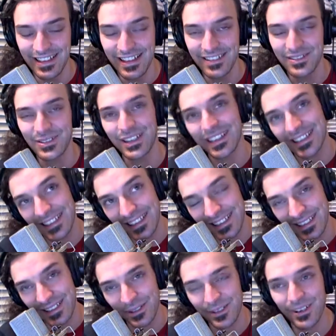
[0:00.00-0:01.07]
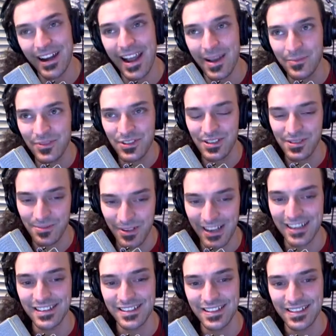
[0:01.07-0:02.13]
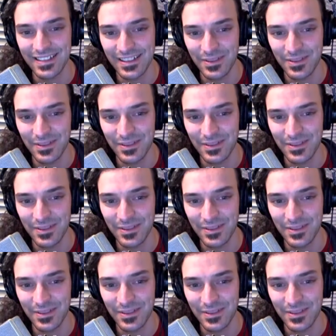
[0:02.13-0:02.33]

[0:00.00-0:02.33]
I was mm. like, oh, crap, she's right.